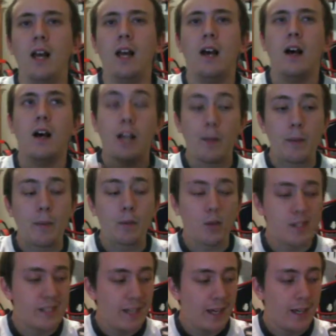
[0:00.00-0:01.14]
a lot of people are
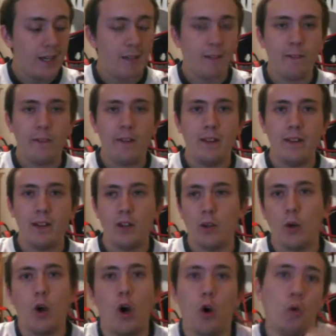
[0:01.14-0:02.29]
saying
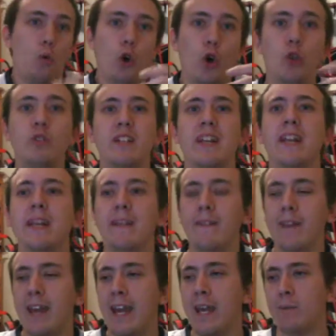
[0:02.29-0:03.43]
that, who's the key to the
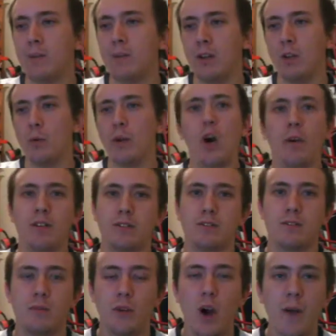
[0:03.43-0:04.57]
game? We
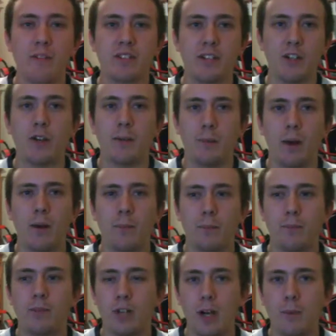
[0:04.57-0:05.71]
obviously know that
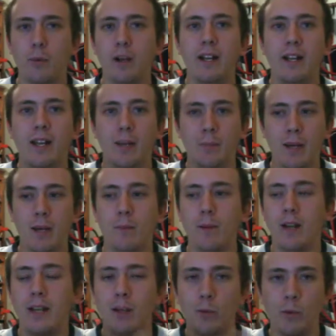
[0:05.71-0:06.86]
Tom Brady and Peyton
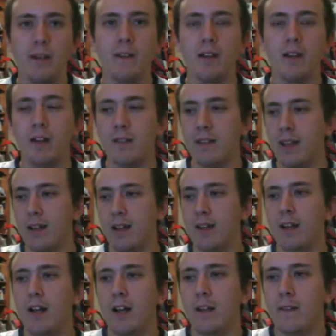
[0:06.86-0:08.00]
Manning will be there in the end.
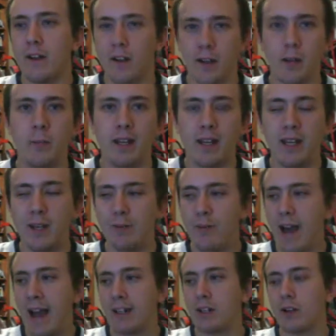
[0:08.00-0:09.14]
They're going to be a key
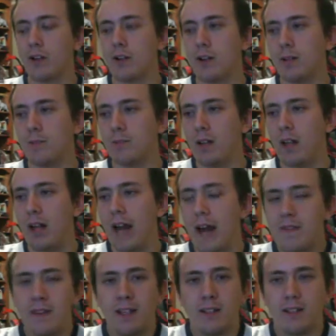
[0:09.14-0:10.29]
factor. I
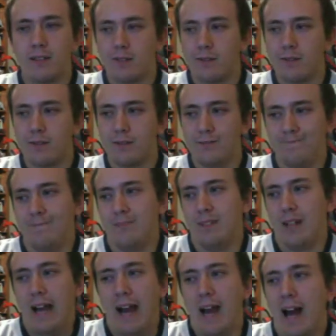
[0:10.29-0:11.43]
think
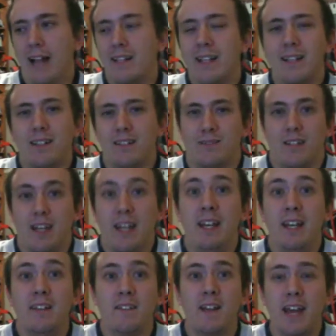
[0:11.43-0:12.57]
the key
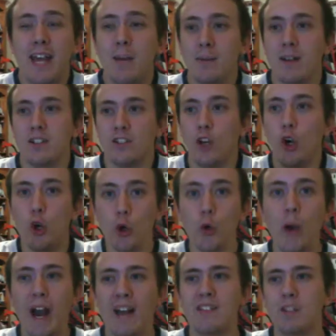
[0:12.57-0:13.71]
of the game is who
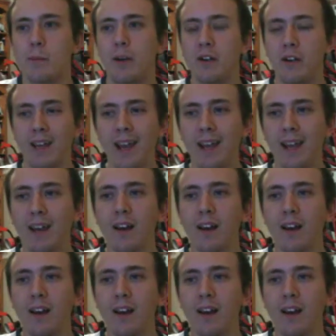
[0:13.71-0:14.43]
has the better day.